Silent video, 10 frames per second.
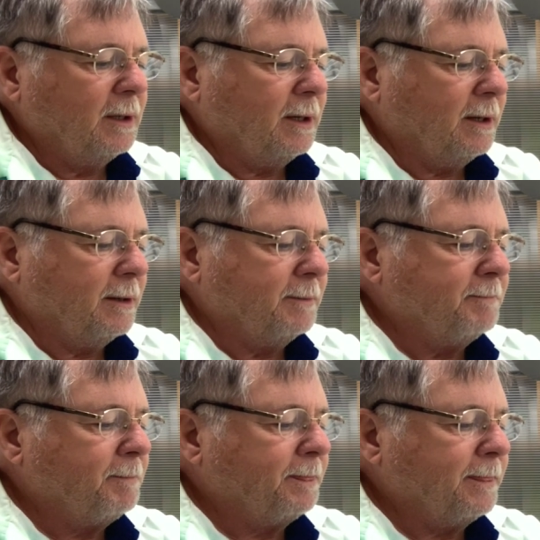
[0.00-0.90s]

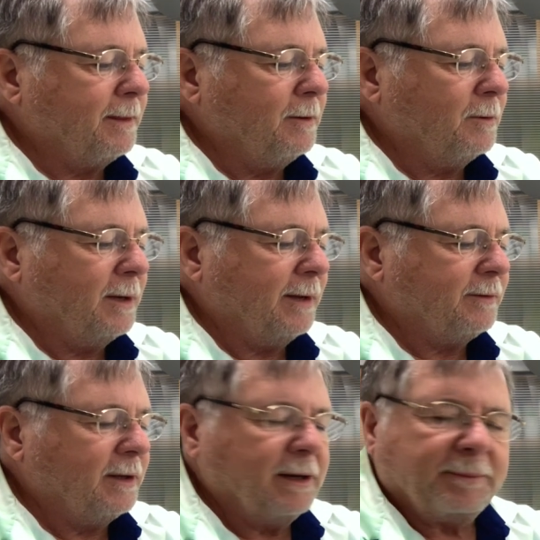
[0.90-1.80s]
it has to
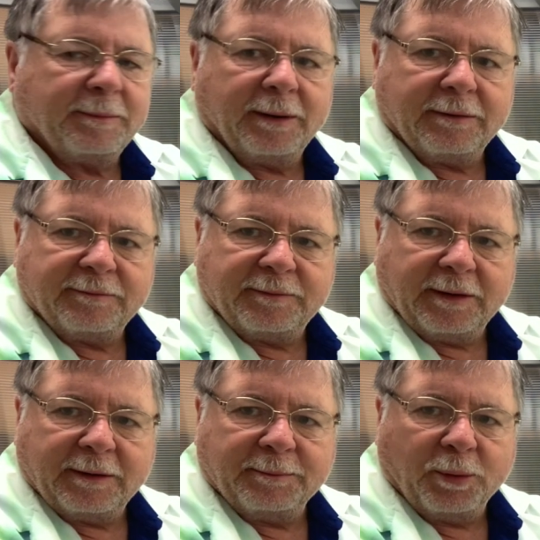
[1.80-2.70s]
get up above
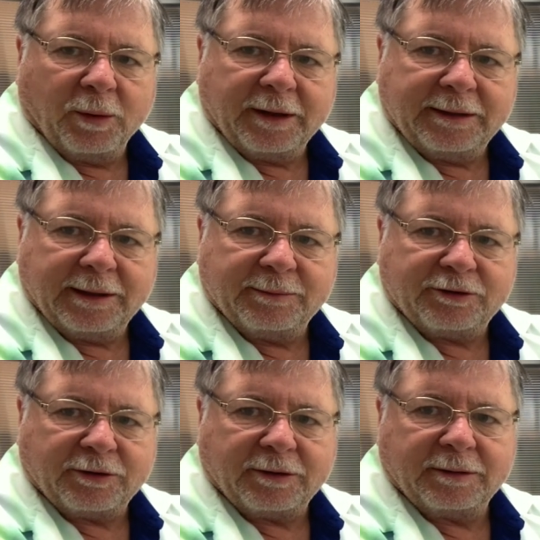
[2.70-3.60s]
boiling
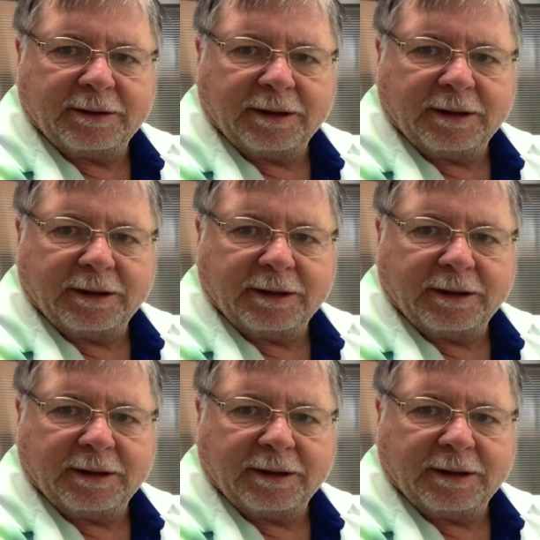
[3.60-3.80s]
temperature.